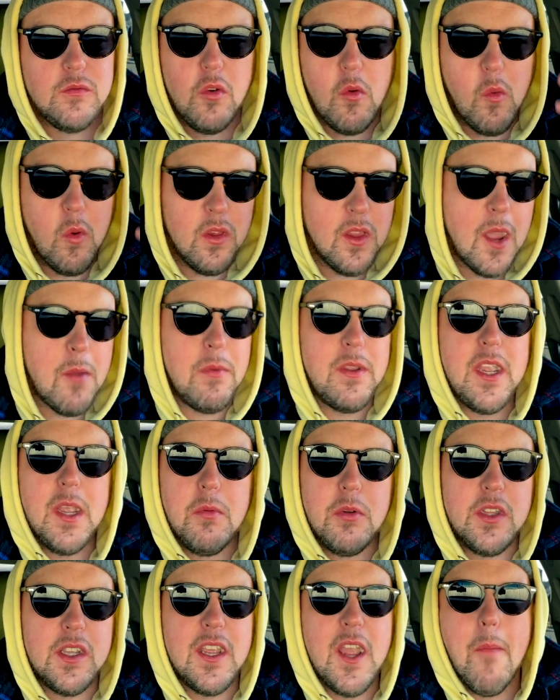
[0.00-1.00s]
Will I be able
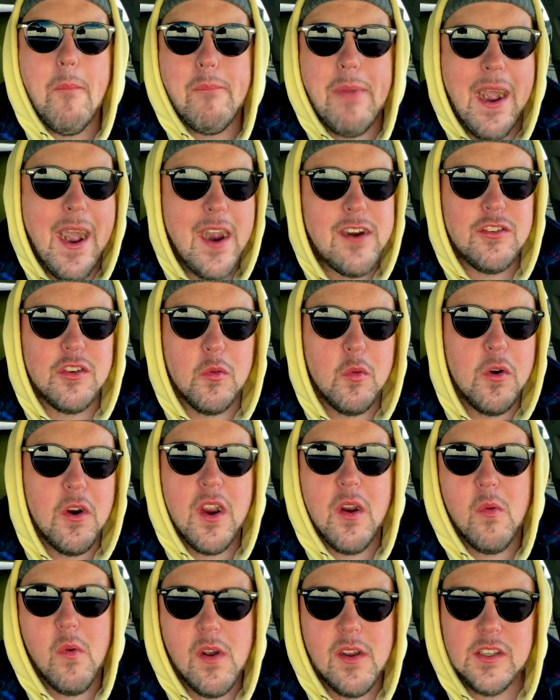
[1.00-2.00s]
to get back to where I
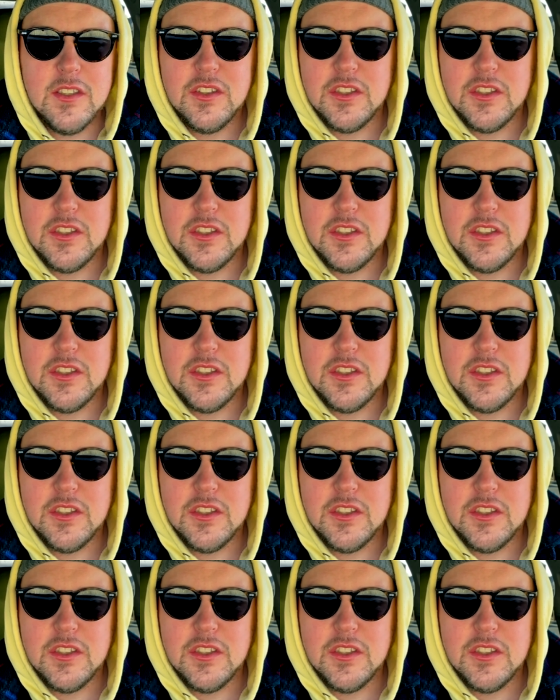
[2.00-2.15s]
was?